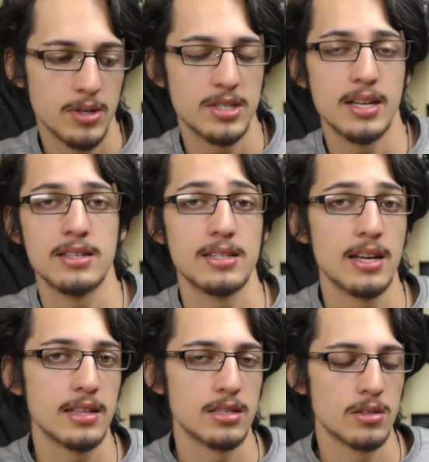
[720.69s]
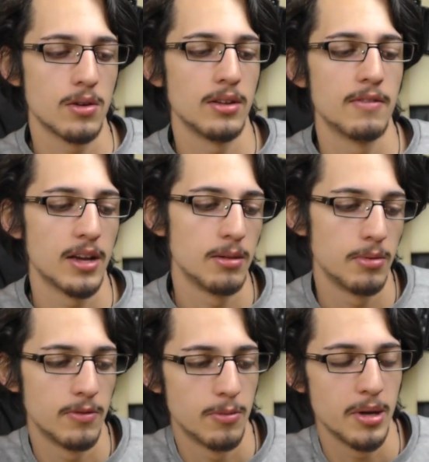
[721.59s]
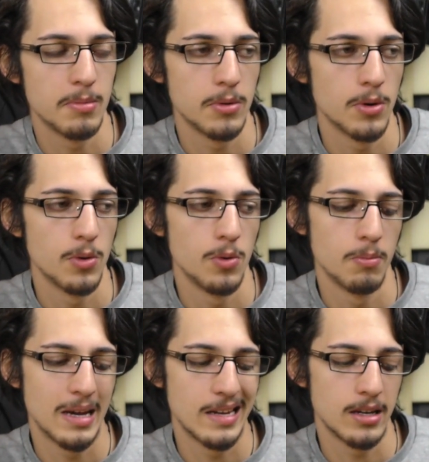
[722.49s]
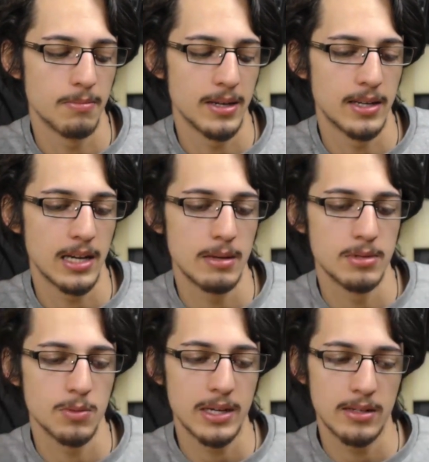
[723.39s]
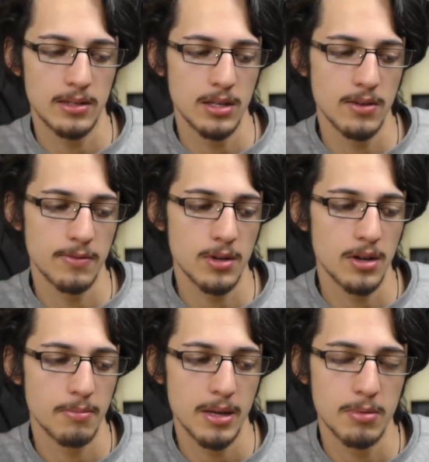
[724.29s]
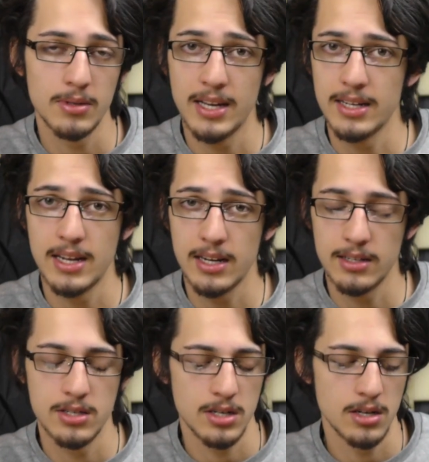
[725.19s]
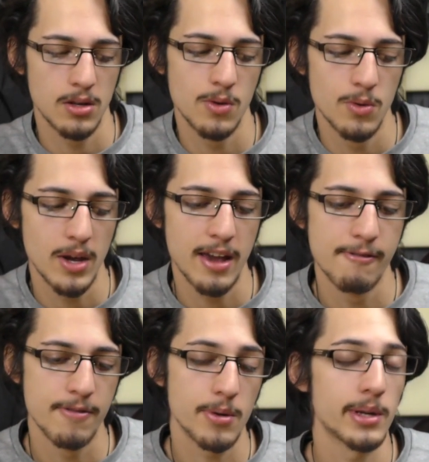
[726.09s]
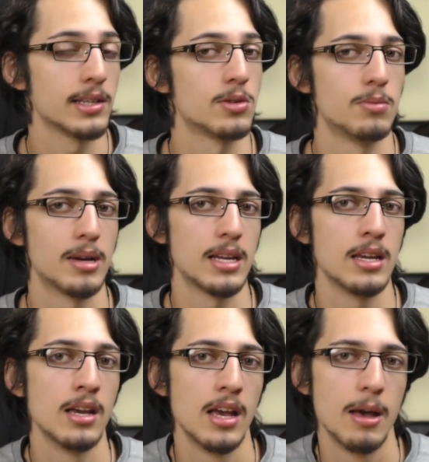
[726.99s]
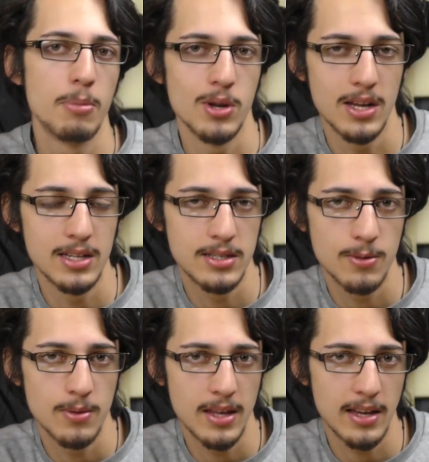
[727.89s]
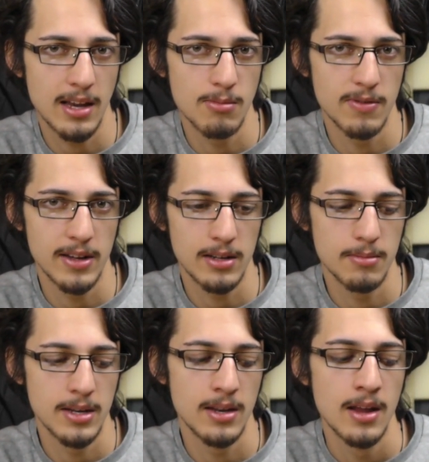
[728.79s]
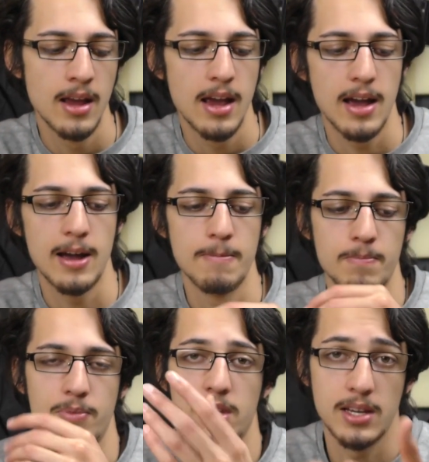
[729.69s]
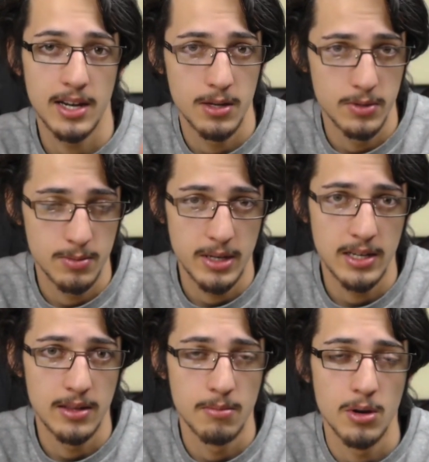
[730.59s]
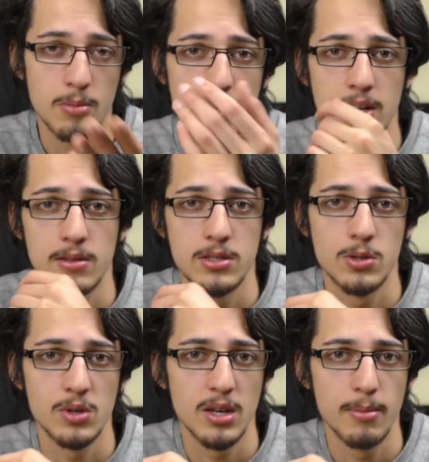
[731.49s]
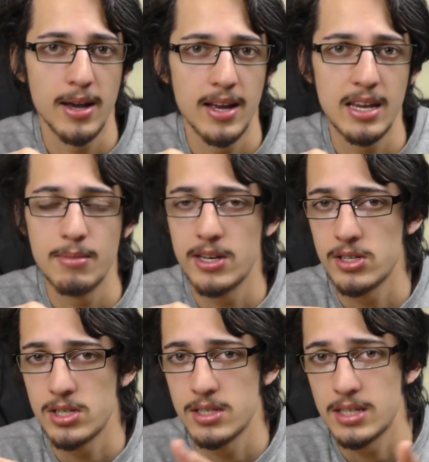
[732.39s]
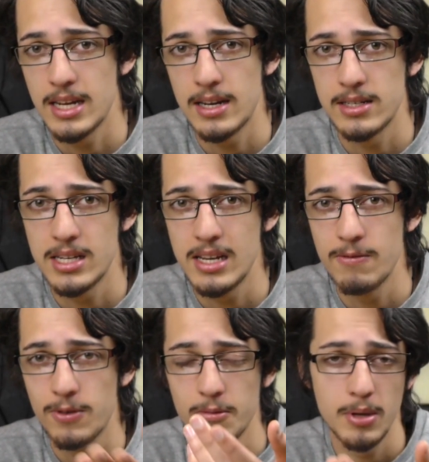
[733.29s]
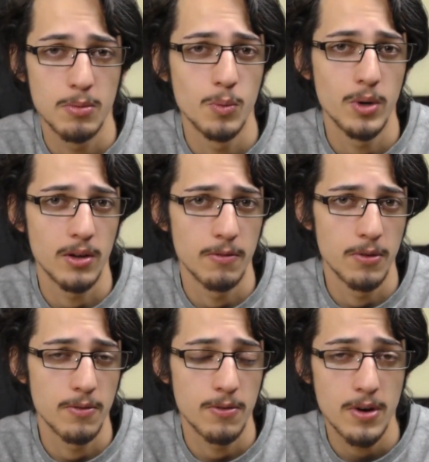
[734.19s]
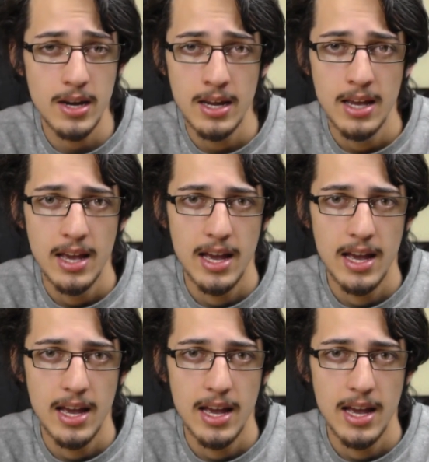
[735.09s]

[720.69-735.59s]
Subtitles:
What you say at the start, this is only available for people who make big games. Well, you've got people like Negligent who have very little money put into their game development. The guy who was making the MOBA that I was talking about, he manages to get a team full of people working for free,